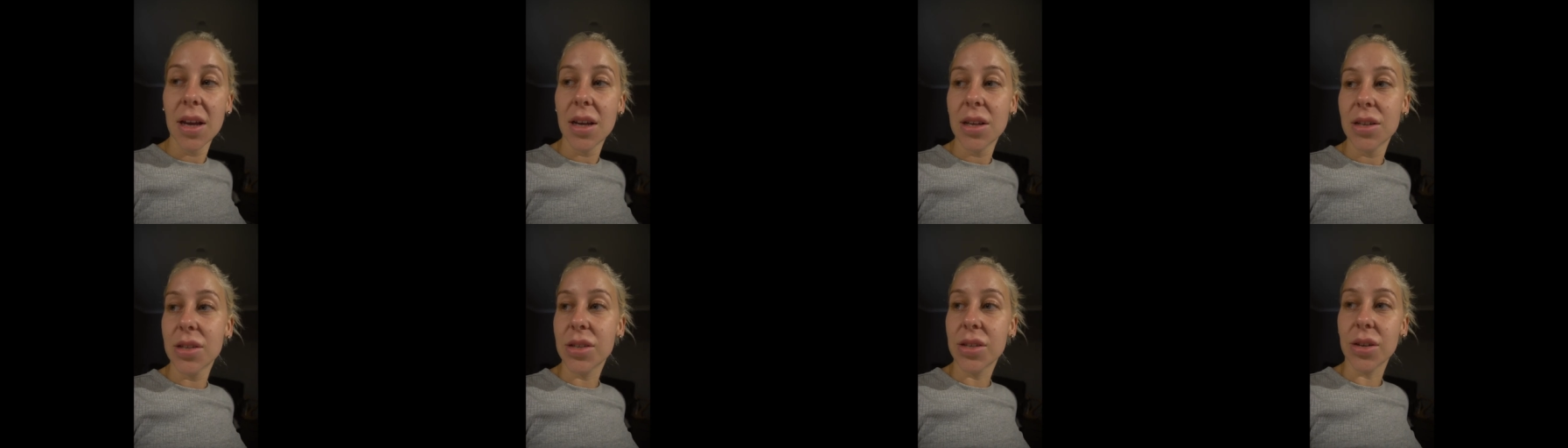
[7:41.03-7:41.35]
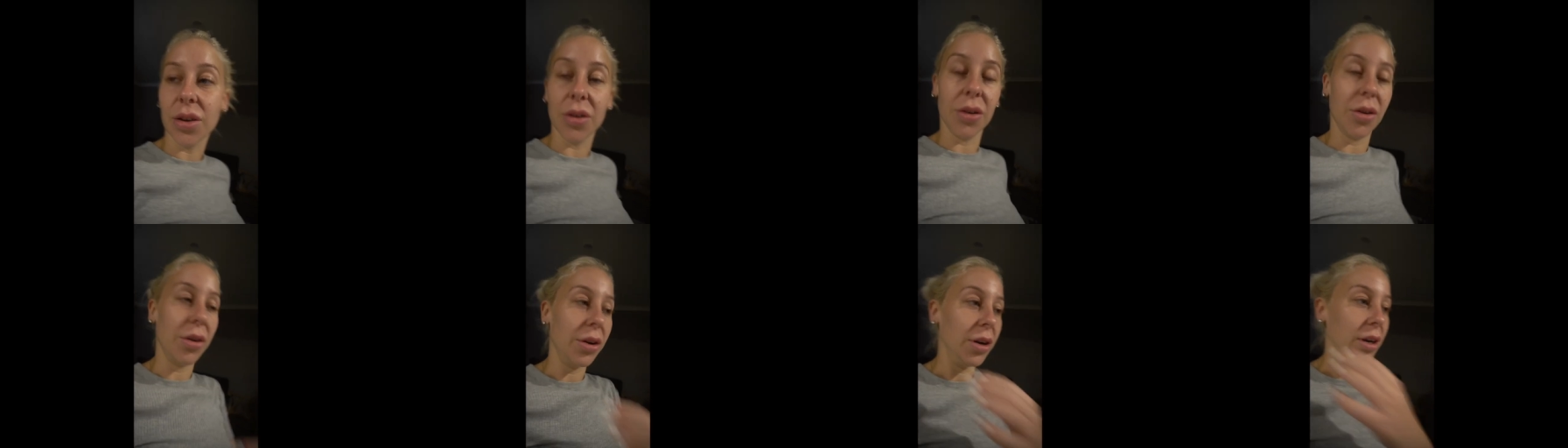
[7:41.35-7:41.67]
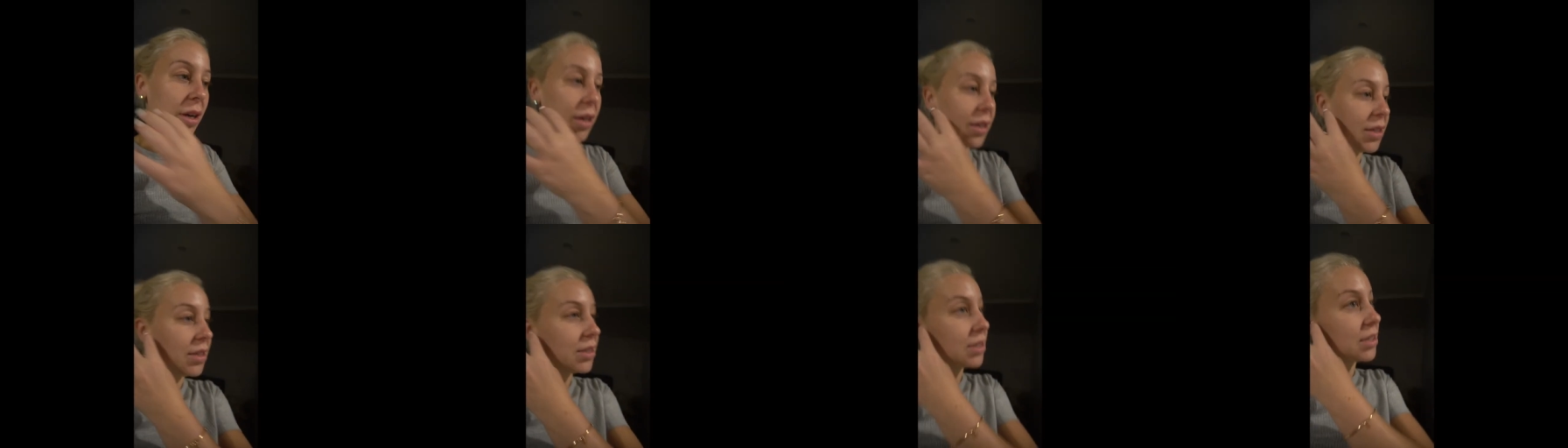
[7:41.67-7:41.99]
so
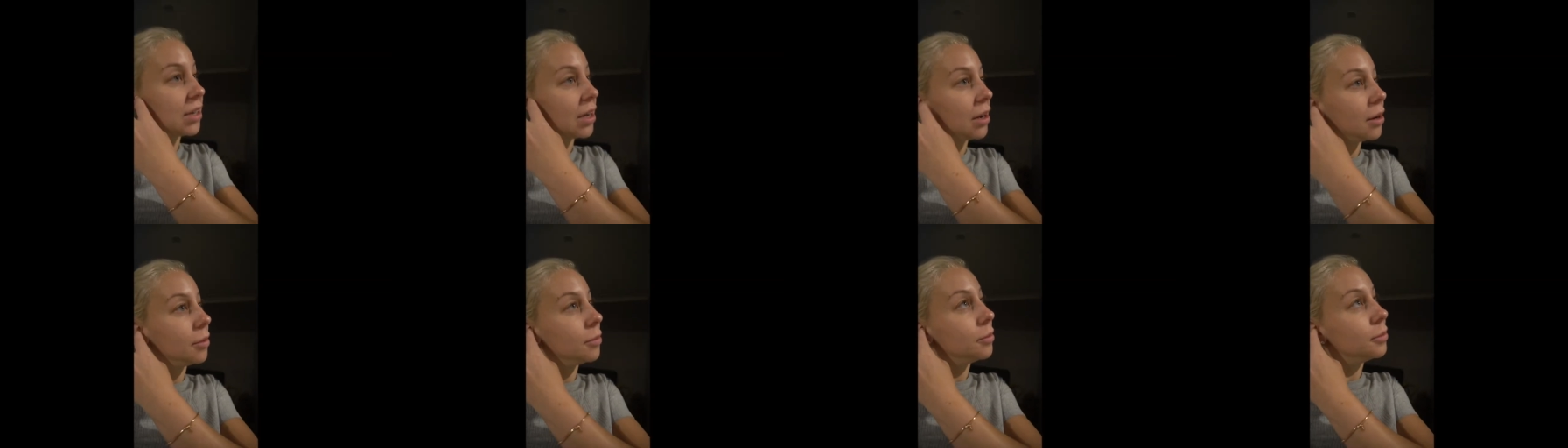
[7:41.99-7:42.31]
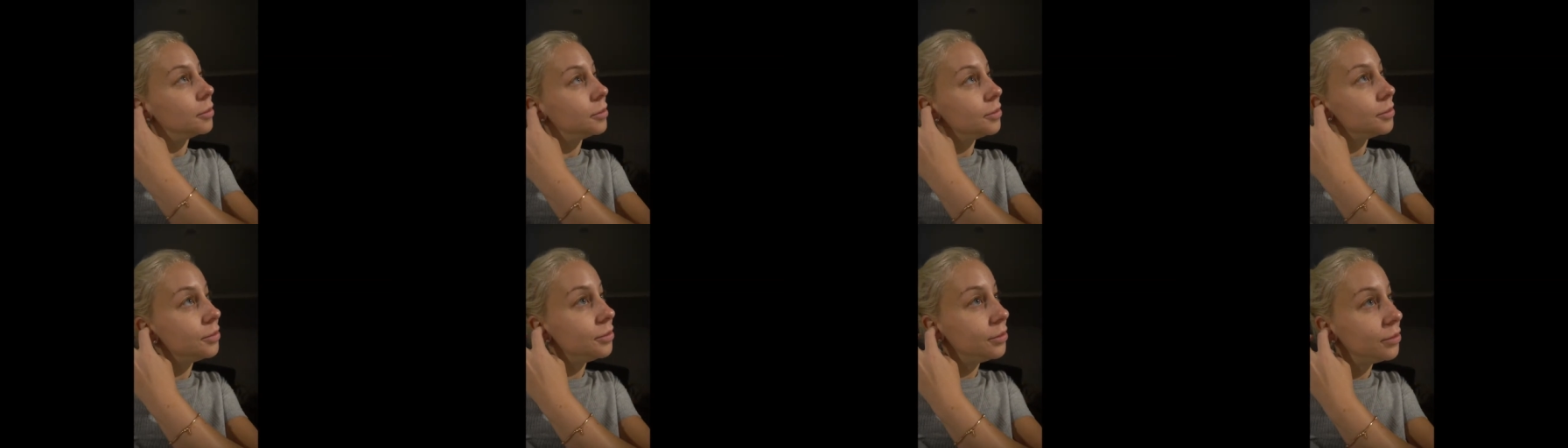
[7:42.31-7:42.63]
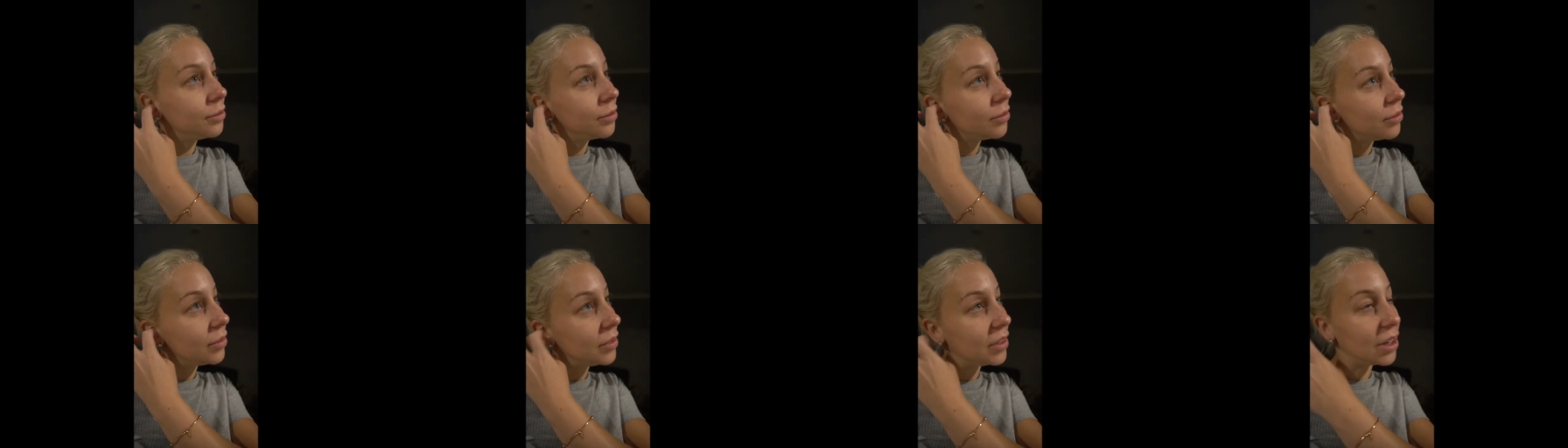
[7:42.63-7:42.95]
it's um,
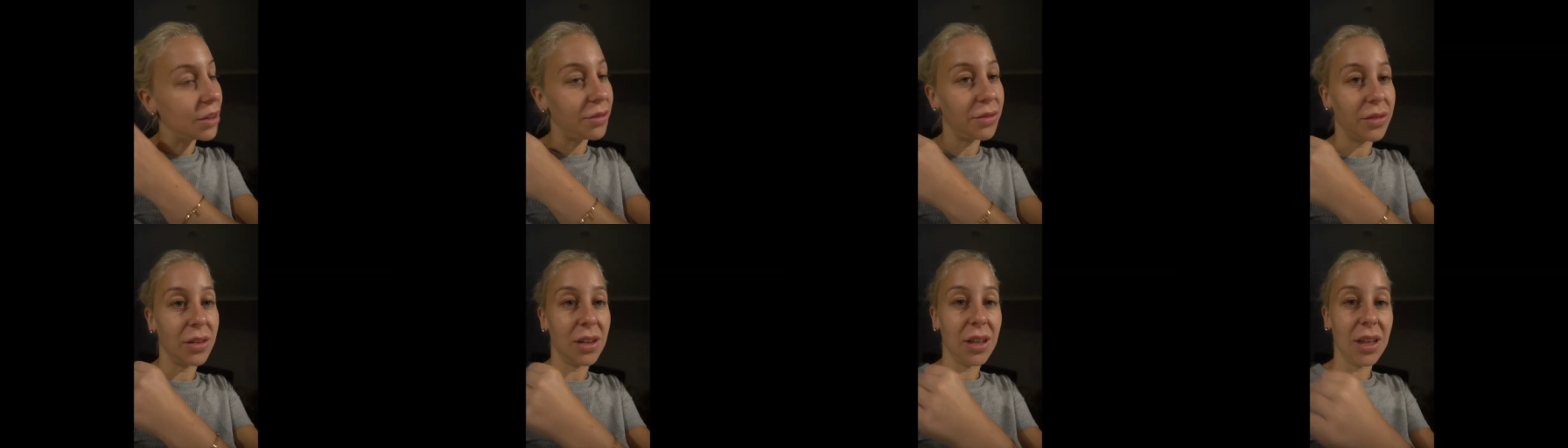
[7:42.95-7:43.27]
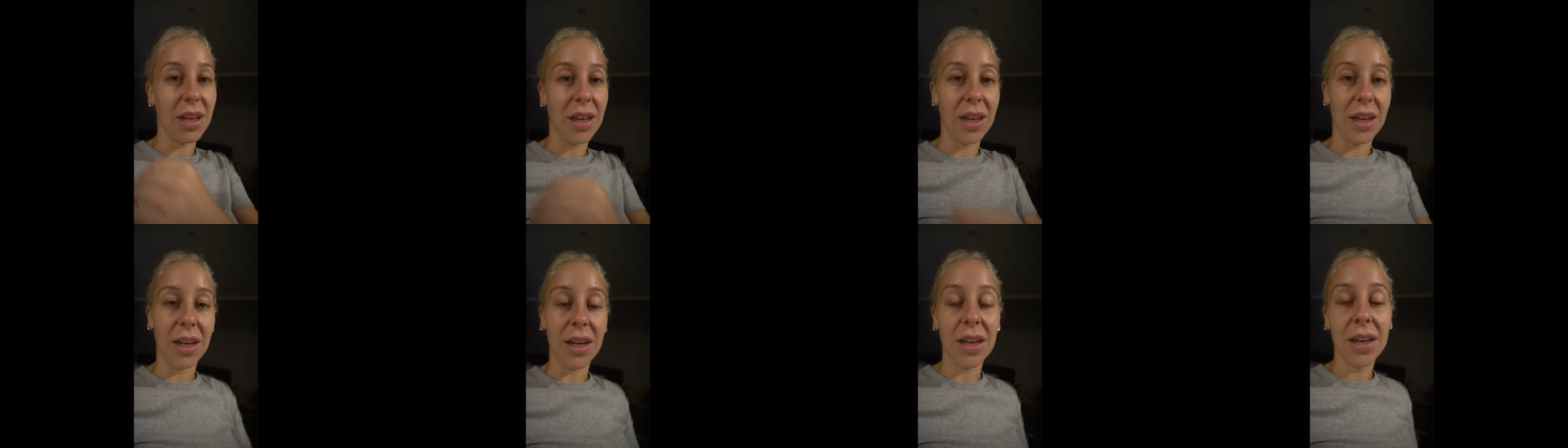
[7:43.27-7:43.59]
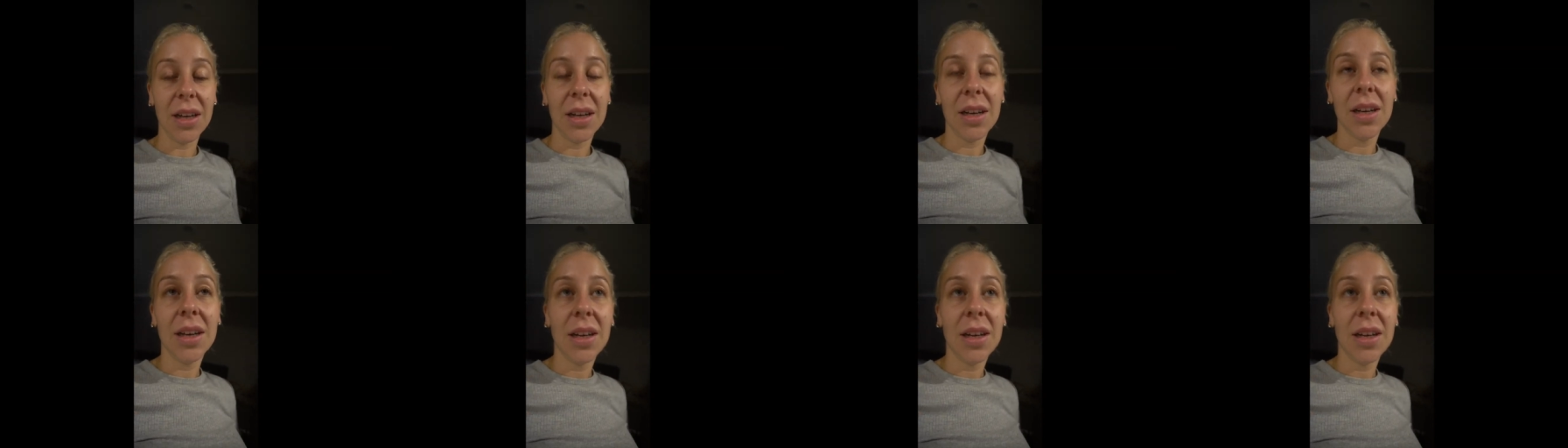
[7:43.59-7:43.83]
definitely